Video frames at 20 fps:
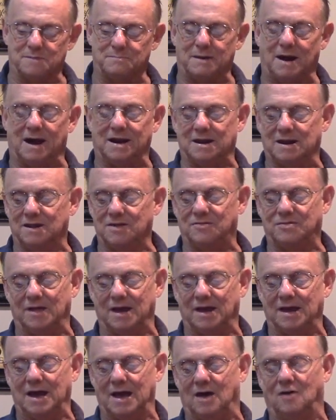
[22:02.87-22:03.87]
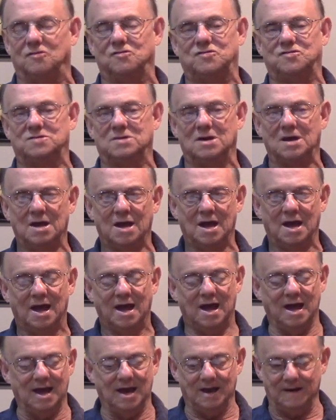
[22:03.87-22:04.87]
about anything else
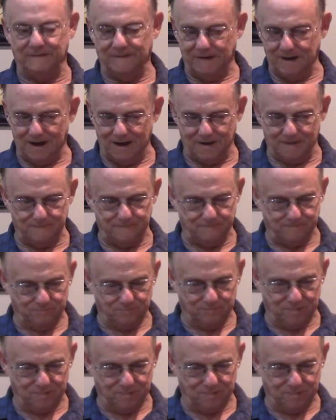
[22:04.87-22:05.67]
and um,